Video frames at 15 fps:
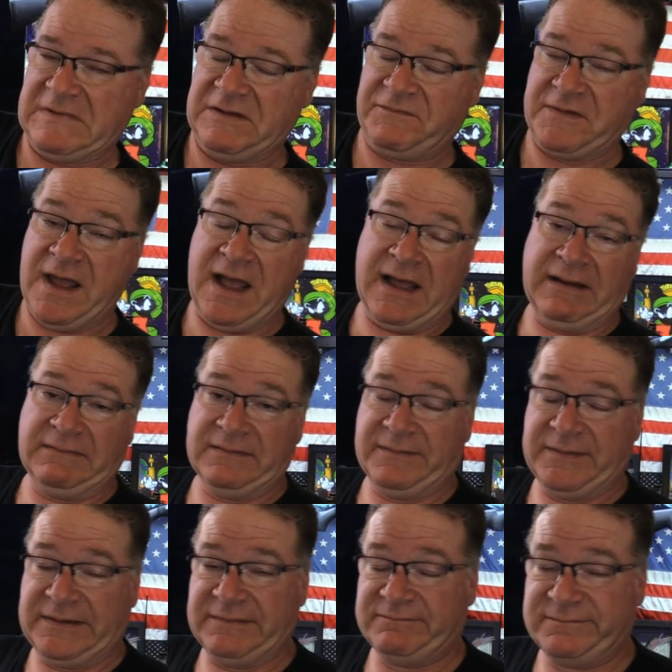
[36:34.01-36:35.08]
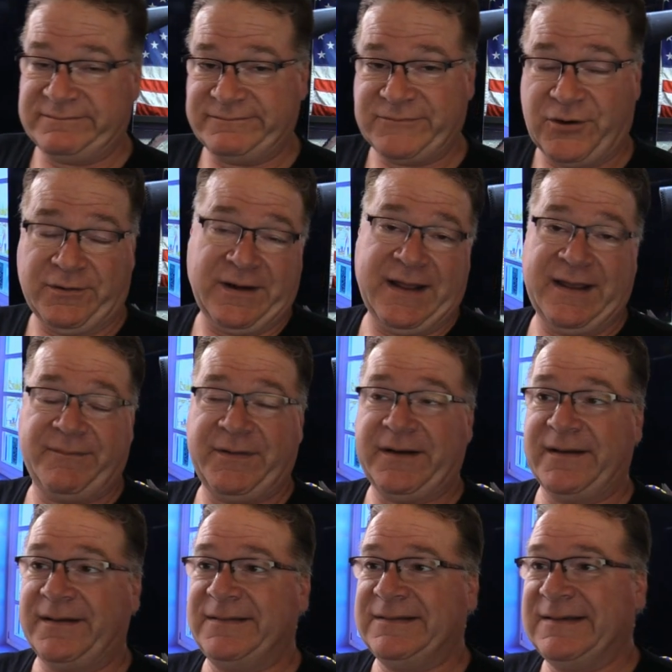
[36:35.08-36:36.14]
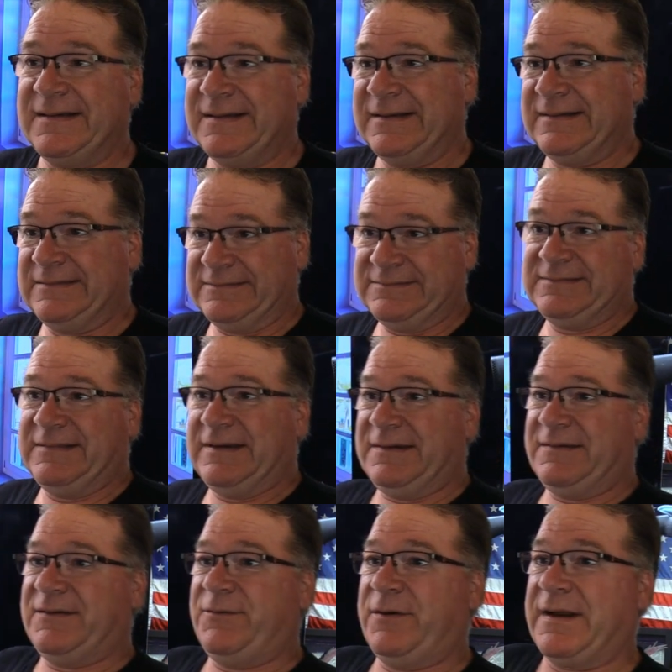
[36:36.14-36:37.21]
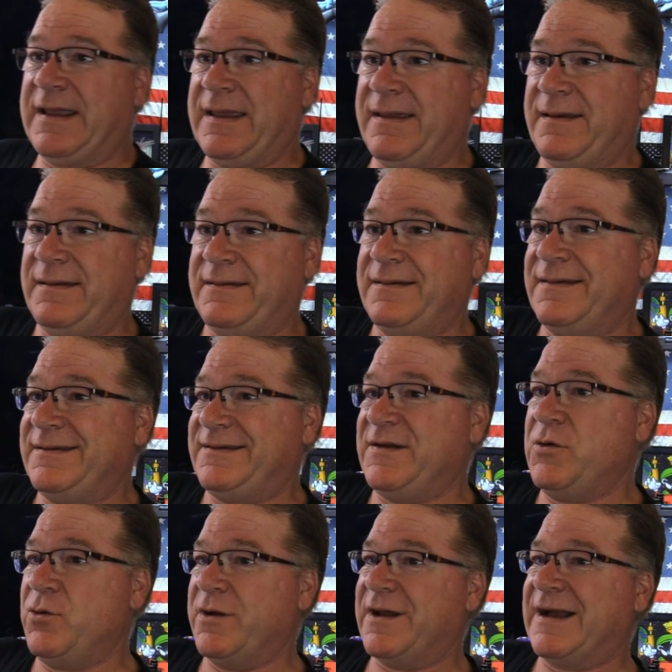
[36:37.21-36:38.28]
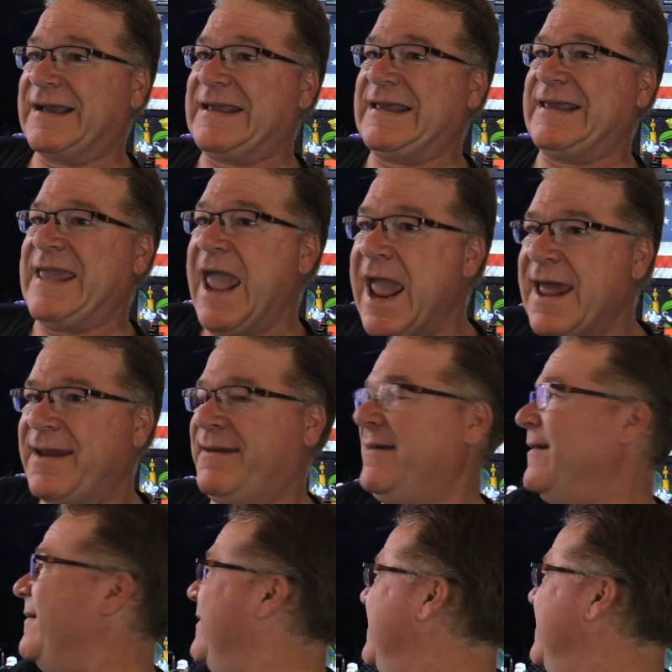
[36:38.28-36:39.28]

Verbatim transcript: If not, I'd be more than happy to do it again. Do it again!